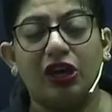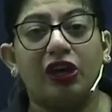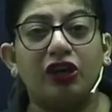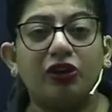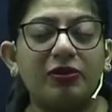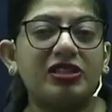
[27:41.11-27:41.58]

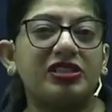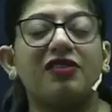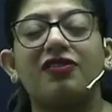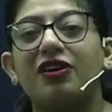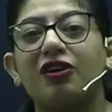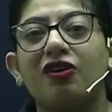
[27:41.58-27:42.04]
you must
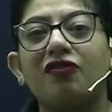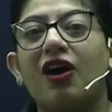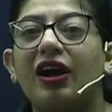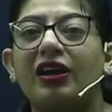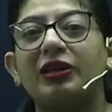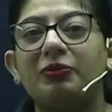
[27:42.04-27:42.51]
have heard of
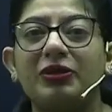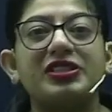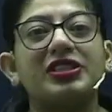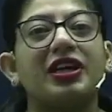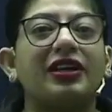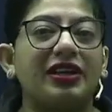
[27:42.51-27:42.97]

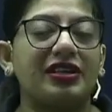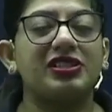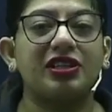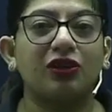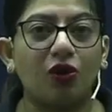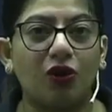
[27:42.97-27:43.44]
rt-pcr test
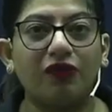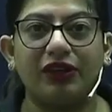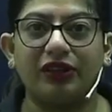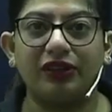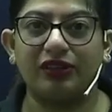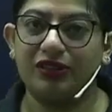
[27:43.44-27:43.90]
in covid